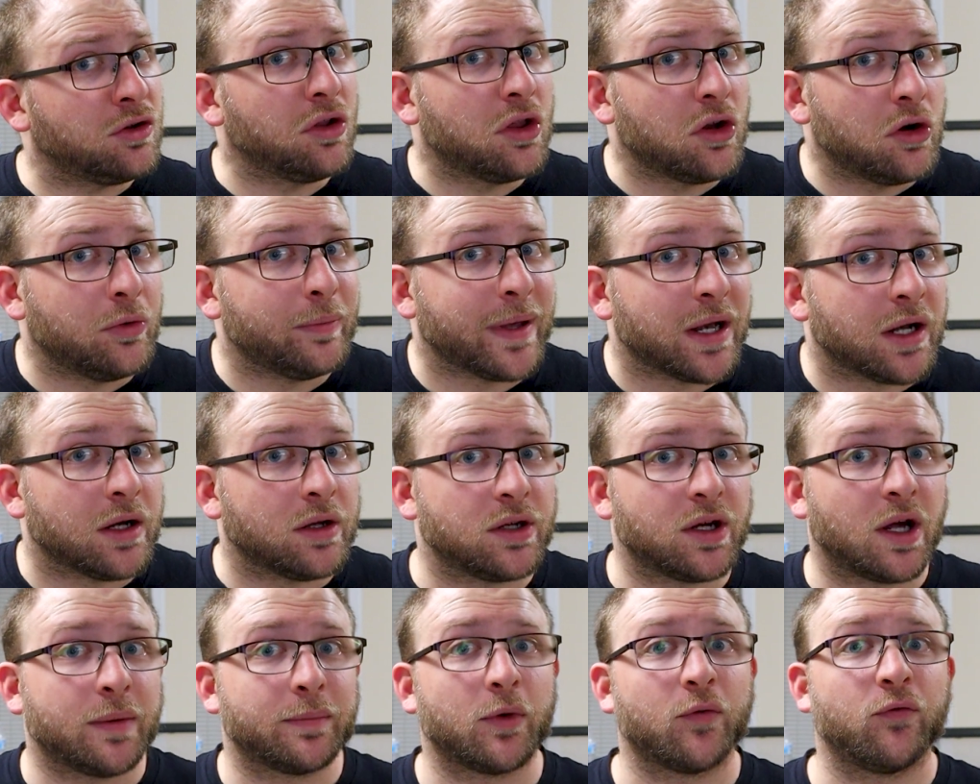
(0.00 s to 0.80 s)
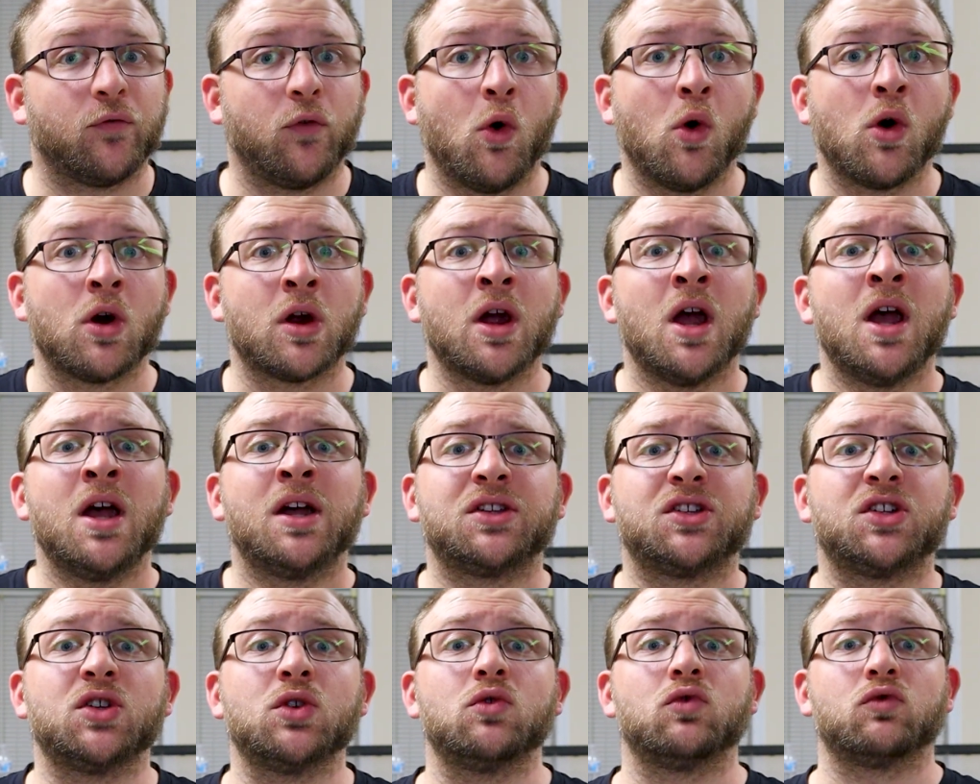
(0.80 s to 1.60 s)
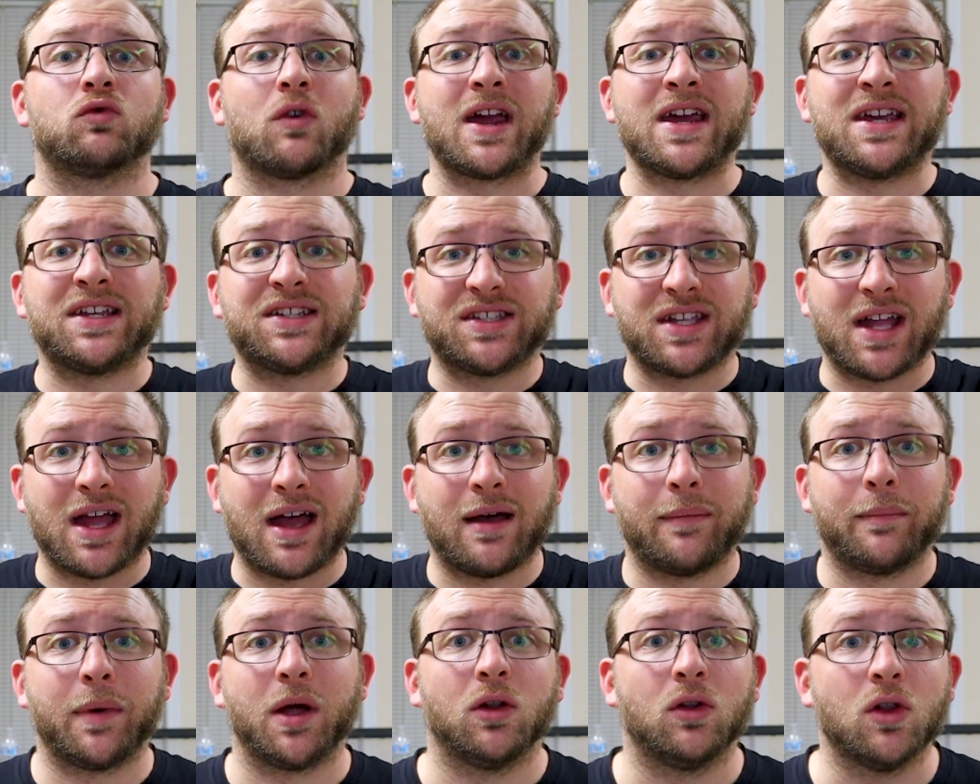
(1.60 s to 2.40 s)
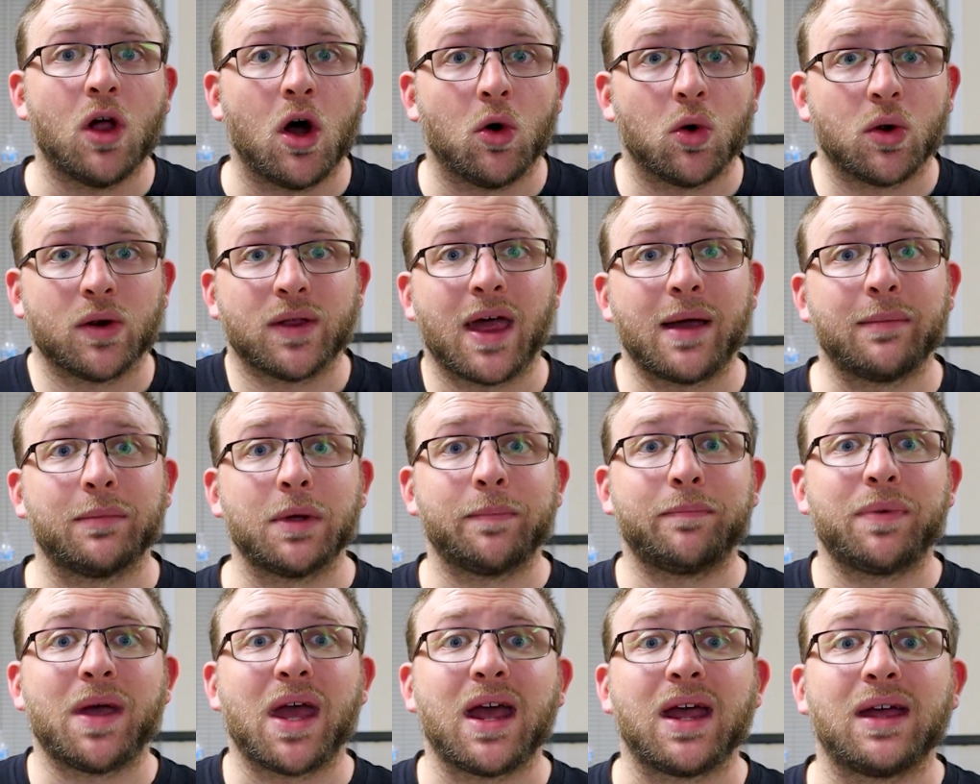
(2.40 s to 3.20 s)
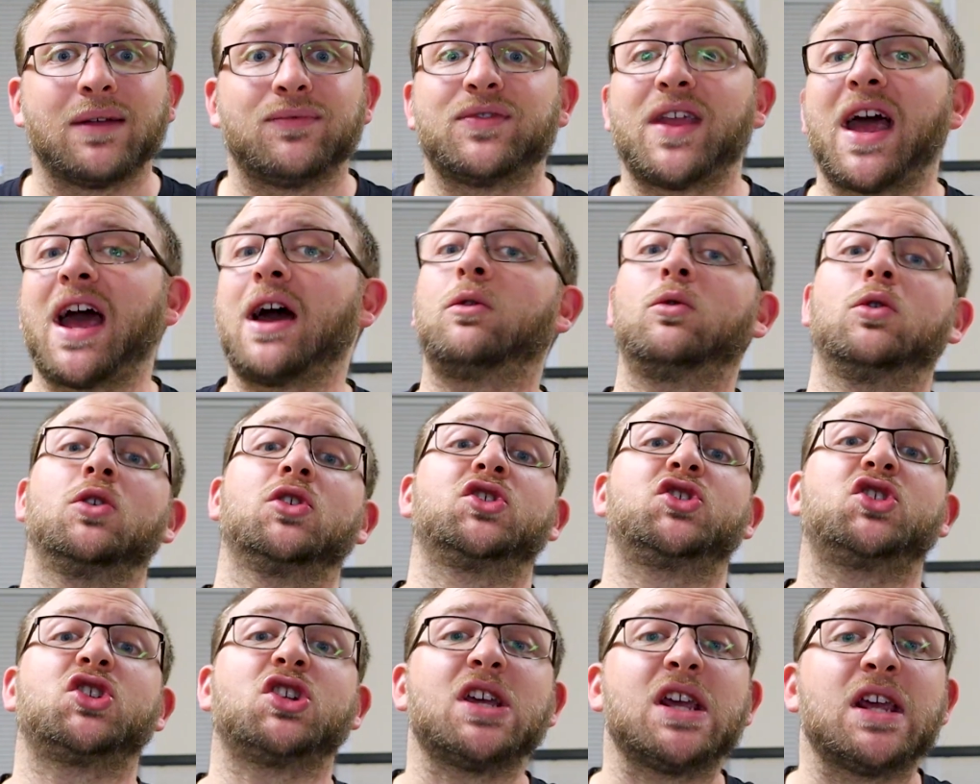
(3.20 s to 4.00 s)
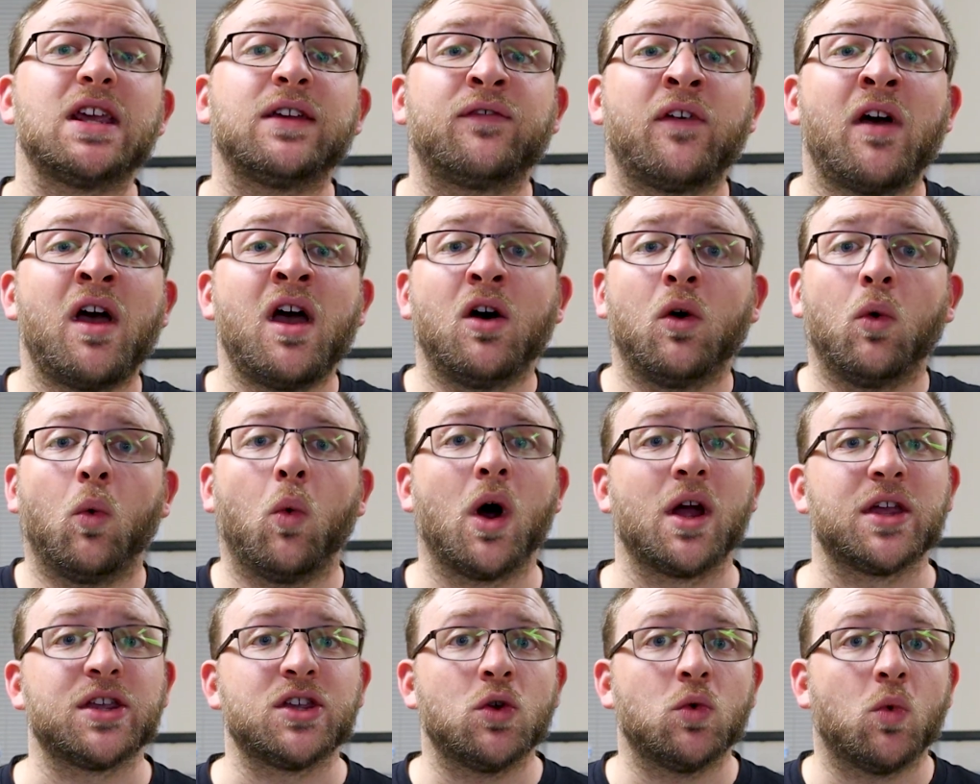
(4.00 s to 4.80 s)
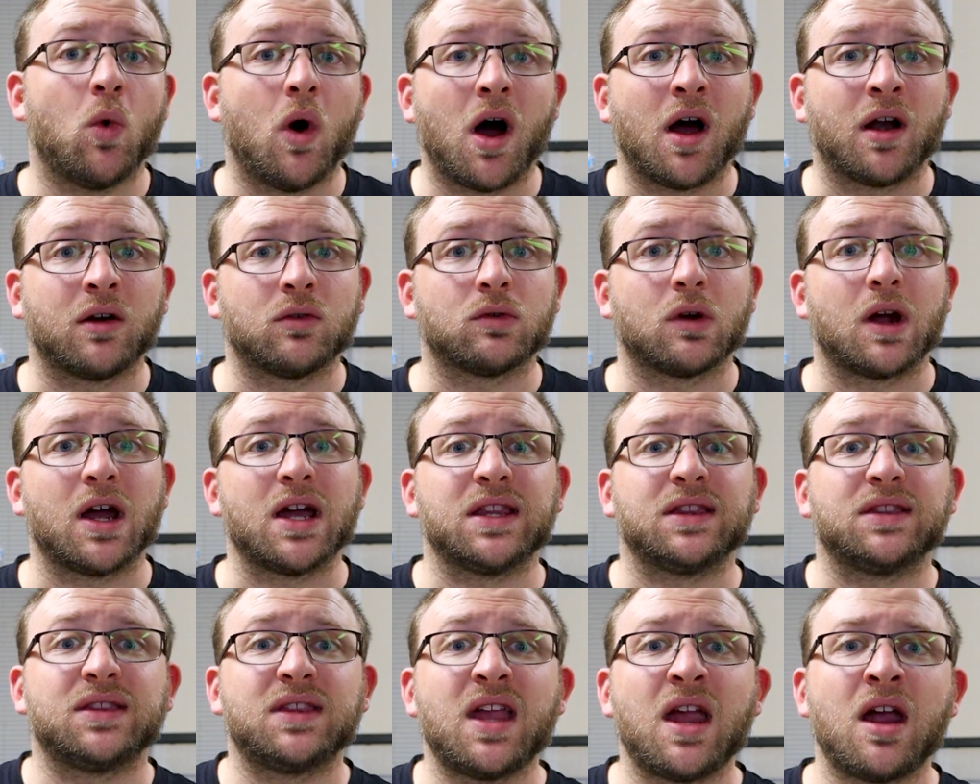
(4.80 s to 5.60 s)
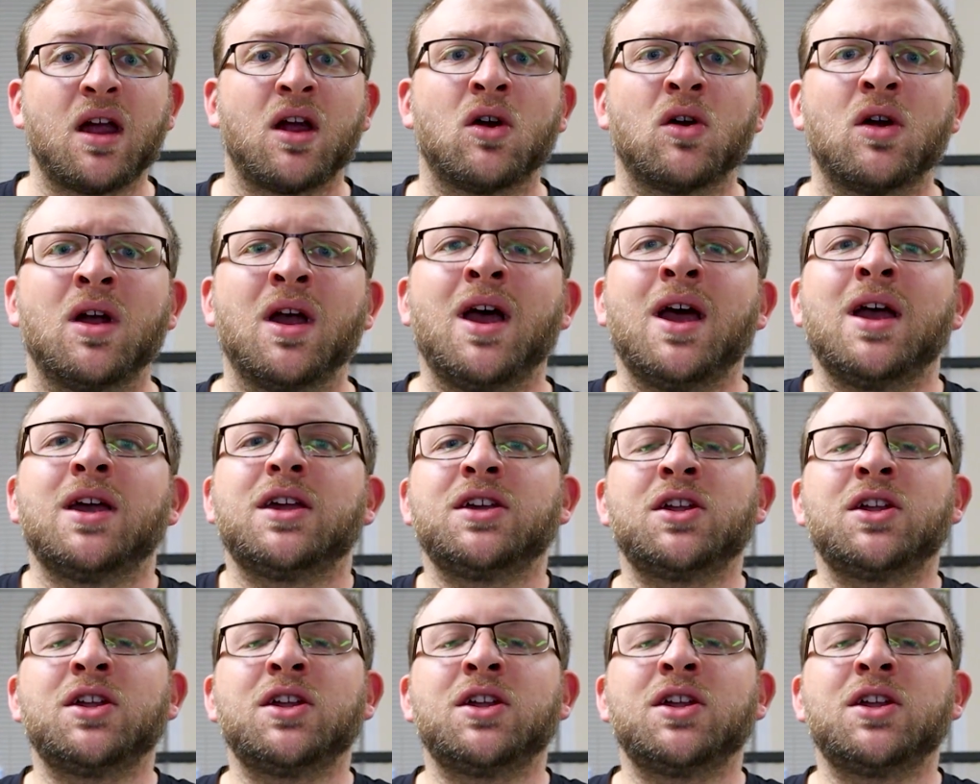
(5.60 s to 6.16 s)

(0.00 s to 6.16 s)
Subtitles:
a little bit in number 4 to raise them and lower them a bit, and that will achieve what you want right there.